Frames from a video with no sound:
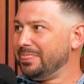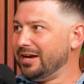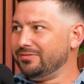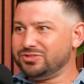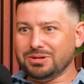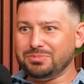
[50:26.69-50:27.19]

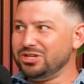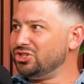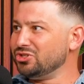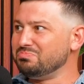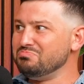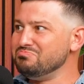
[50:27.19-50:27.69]
of somebody
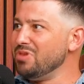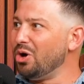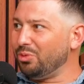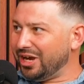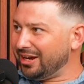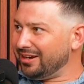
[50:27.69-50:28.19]
just
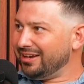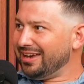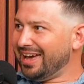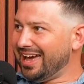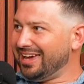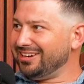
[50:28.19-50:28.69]
mowing
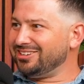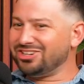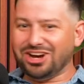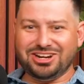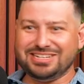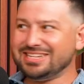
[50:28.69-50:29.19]
and
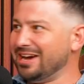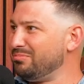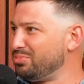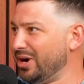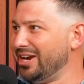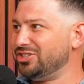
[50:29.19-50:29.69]
cutting down
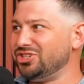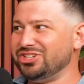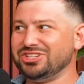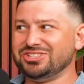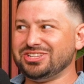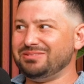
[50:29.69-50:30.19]

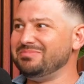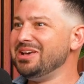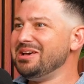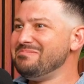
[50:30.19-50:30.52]
branches and